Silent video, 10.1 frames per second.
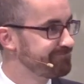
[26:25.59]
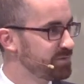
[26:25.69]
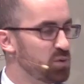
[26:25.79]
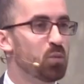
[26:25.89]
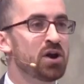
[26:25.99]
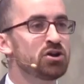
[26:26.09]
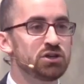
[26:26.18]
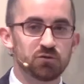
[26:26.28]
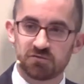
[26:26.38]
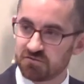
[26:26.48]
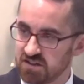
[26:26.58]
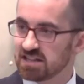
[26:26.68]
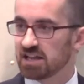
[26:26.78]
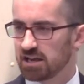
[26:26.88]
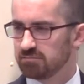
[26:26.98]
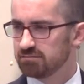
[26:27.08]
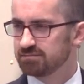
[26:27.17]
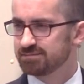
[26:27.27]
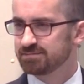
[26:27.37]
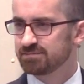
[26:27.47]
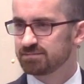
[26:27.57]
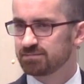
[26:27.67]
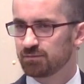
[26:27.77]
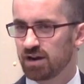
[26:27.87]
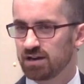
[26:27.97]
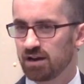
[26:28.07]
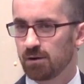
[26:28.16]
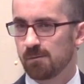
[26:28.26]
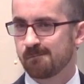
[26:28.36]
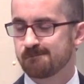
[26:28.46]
What are you feeling right now?